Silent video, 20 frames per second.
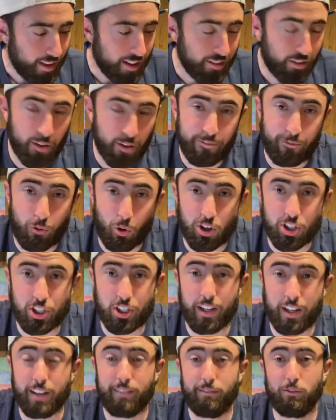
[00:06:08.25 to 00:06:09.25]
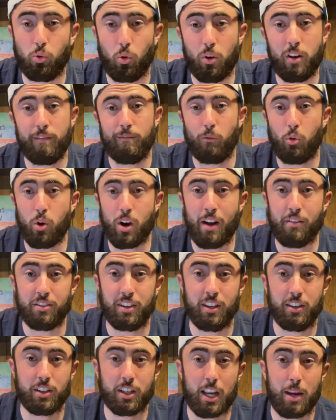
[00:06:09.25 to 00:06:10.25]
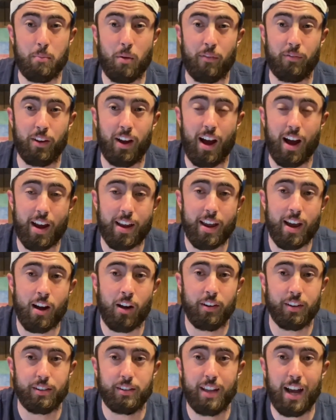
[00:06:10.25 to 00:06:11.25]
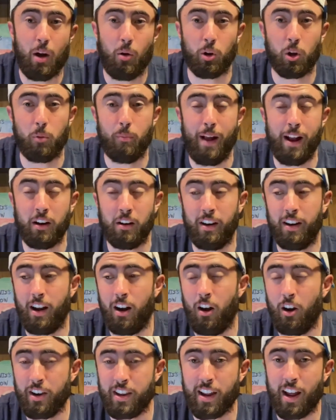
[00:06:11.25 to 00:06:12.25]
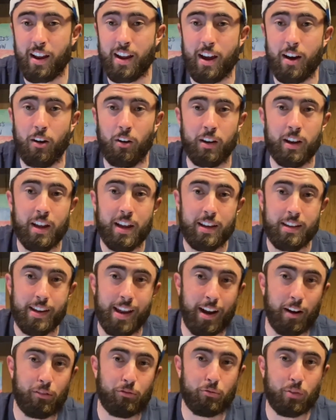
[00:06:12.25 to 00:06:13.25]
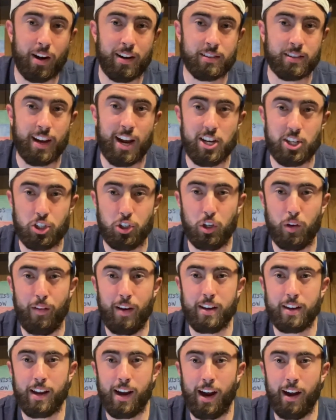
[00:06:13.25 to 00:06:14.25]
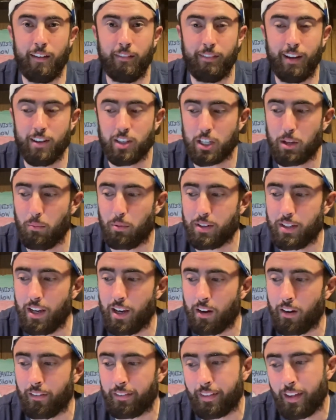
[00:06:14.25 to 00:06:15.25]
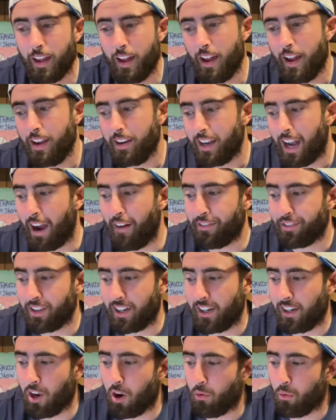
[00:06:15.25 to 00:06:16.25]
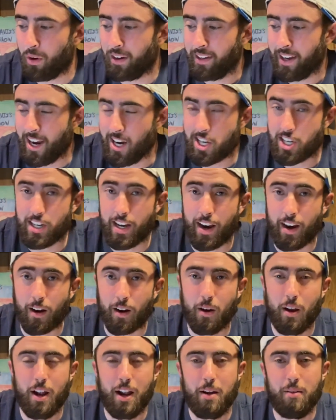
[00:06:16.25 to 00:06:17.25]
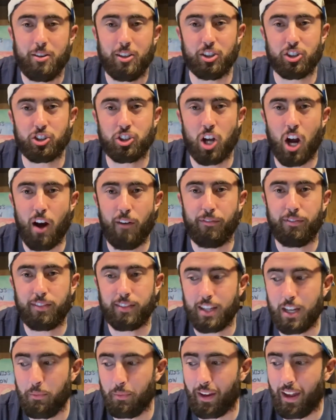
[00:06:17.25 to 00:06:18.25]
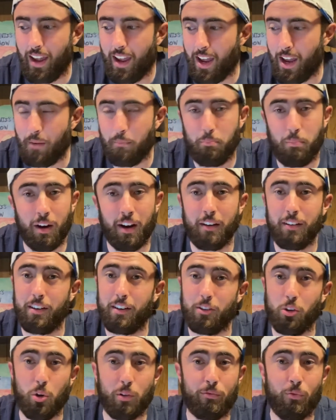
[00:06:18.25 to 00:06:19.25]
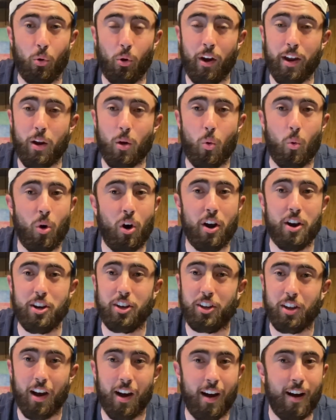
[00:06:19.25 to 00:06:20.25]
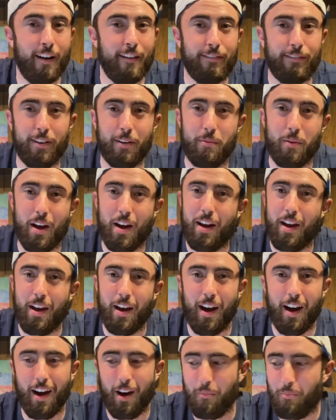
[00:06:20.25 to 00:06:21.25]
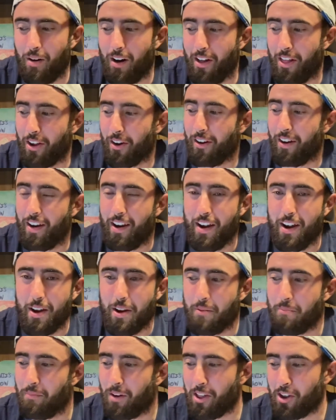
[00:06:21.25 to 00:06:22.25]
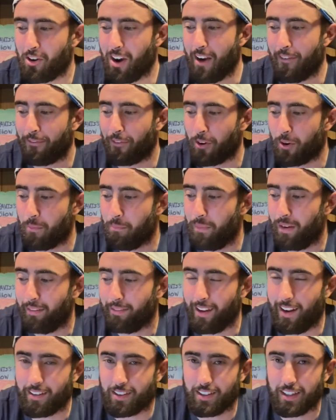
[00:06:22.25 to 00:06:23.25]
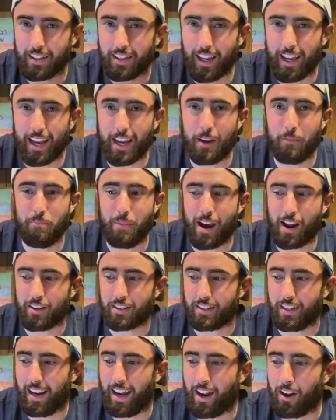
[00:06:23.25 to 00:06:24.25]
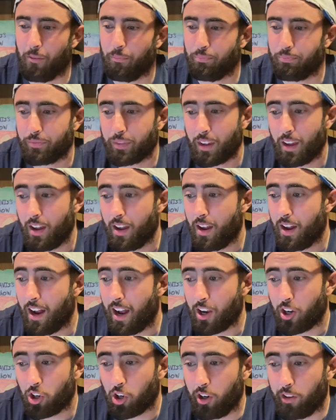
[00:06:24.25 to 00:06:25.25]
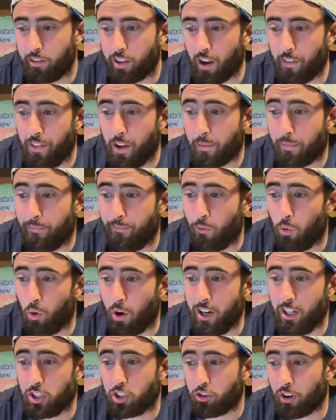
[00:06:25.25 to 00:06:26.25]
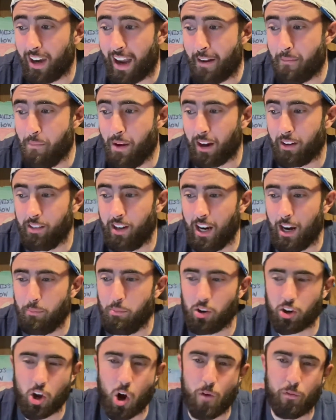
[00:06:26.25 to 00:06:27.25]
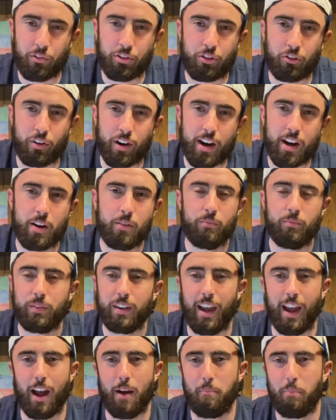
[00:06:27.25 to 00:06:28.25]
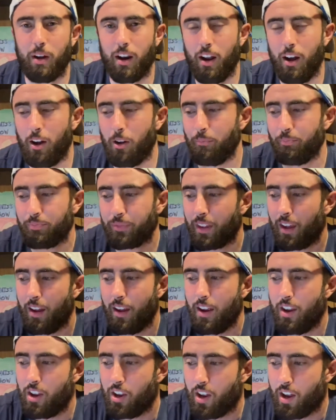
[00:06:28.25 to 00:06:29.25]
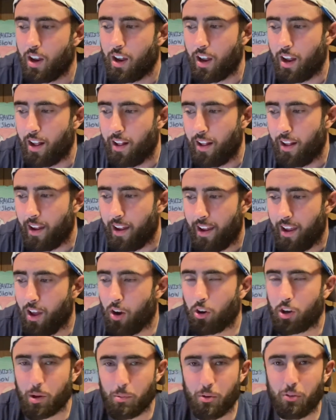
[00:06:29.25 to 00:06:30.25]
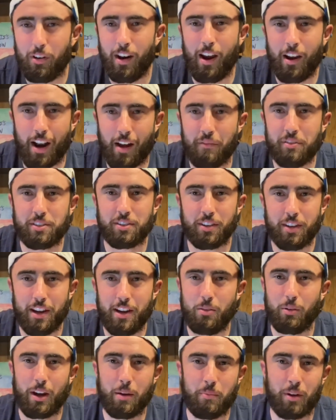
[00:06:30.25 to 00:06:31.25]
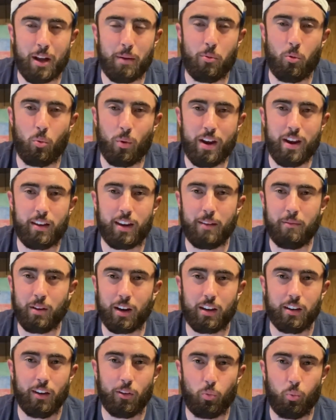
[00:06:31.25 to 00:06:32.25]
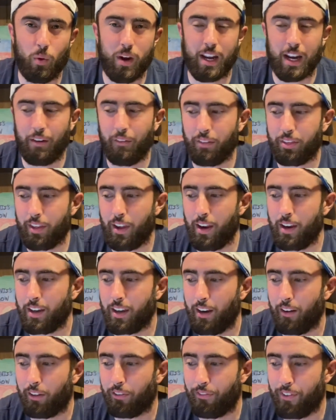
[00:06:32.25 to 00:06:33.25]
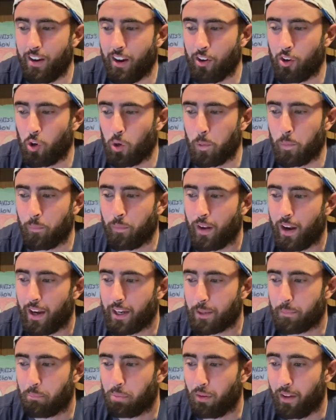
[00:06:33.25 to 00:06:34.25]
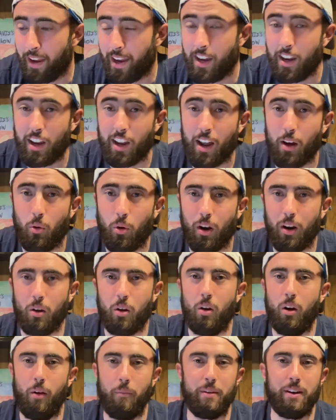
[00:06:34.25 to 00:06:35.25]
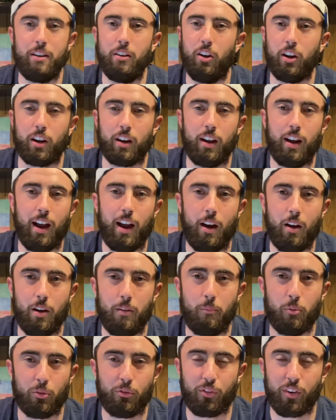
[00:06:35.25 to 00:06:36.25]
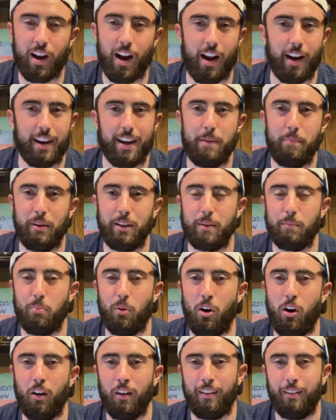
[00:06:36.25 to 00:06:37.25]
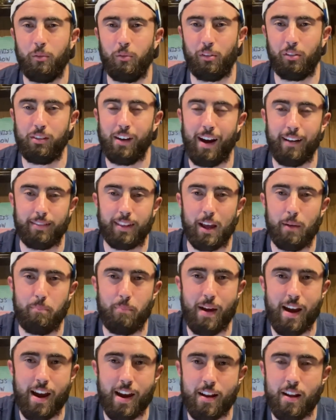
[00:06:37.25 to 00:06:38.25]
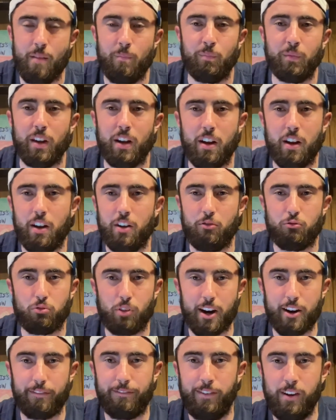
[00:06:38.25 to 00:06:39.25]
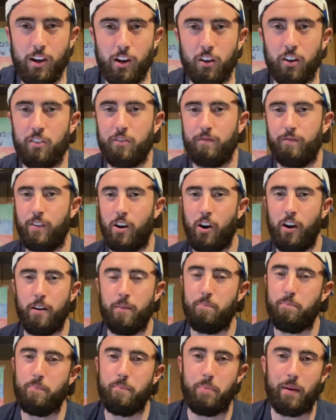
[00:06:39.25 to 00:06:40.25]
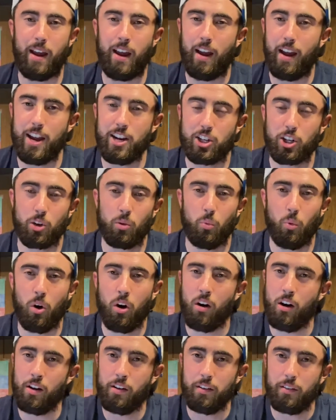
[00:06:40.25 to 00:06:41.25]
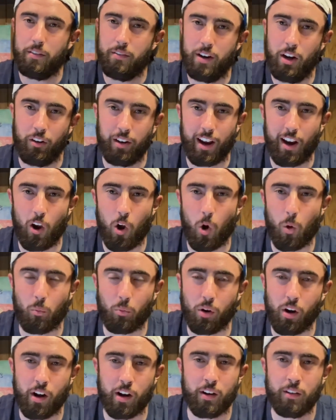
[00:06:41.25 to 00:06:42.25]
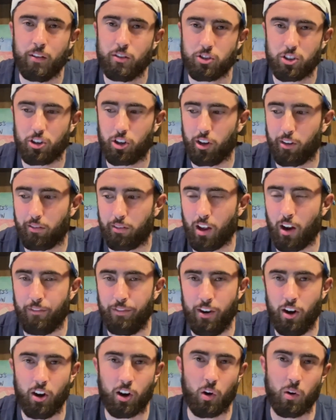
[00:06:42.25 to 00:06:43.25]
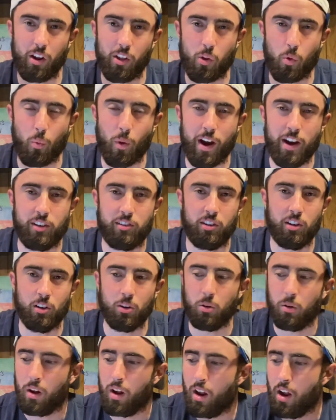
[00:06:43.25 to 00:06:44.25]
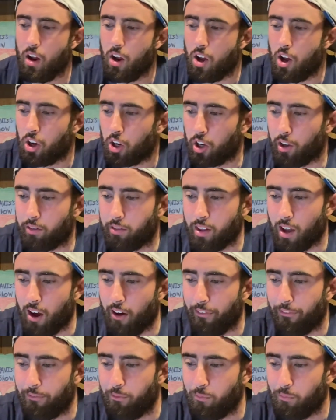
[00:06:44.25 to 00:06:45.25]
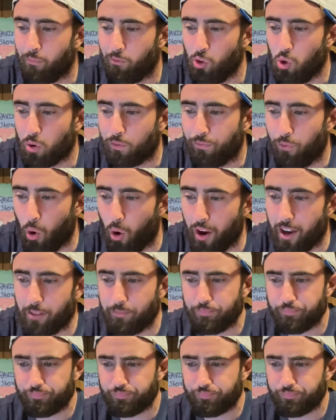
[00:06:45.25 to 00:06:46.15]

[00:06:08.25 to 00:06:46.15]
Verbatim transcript: It's unfortunate. Lloyd Boy obviously came off the IL, does not want to go back on, on the IL. Yanks raised history of hitting guys last couple years. Obviously, you know intention there. Just tough to see him get hit, but Luke Voit, one tough uh, mother mother effort, stays in the game, battles it out. Good stuff there from Voit. Just great having him back in the lineup. Look, 0 for 3, yeah, but um, he'll come around, obviously. Give him a couple weeks, give him this week and everything, get his feet under him at the plate. I mean, look, I almost forgot. He put the ball in his last at bat, right field, very edge of the wall, nearly hit a home run. So good stuff there. Going the other way too. Good stuff from Luke Voit.